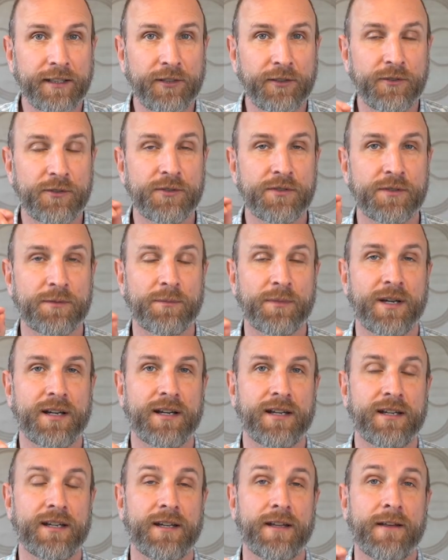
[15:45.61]
use
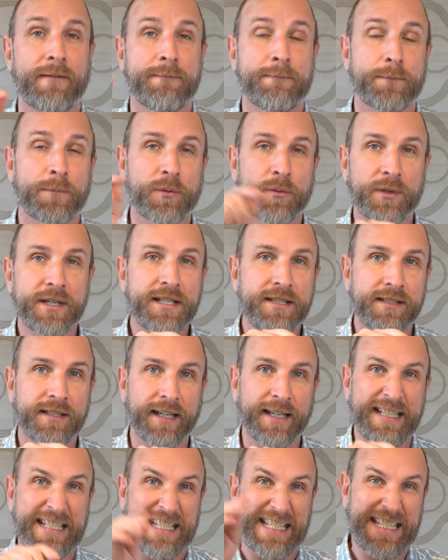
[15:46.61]
my
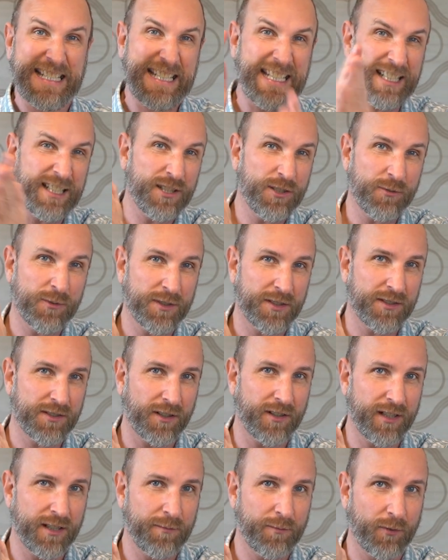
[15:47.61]
preset to get it to a
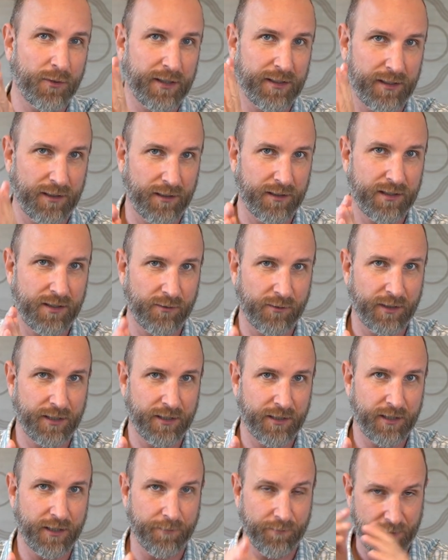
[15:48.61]
starting point that looks really
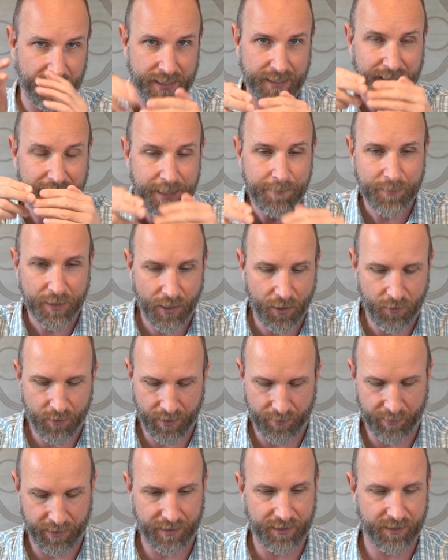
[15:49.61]
good. Let's keep
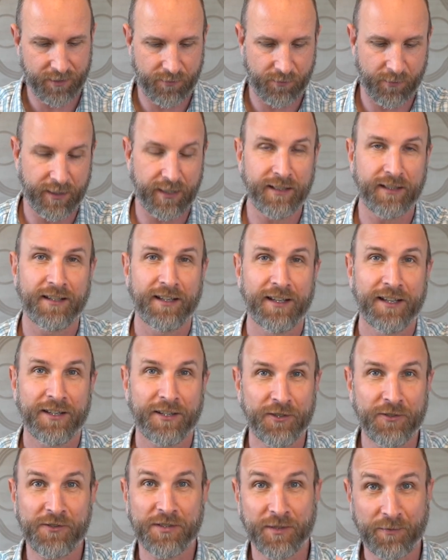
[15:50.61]
going because we can
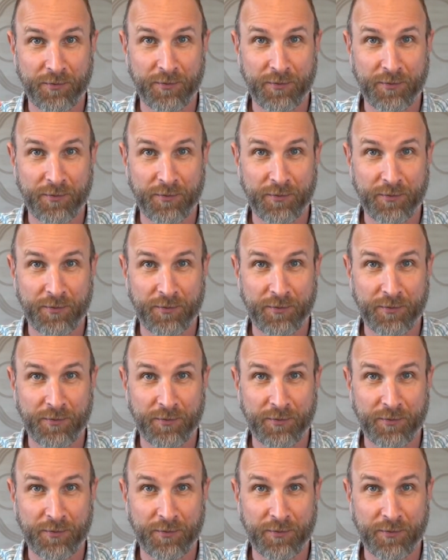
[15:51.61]
use the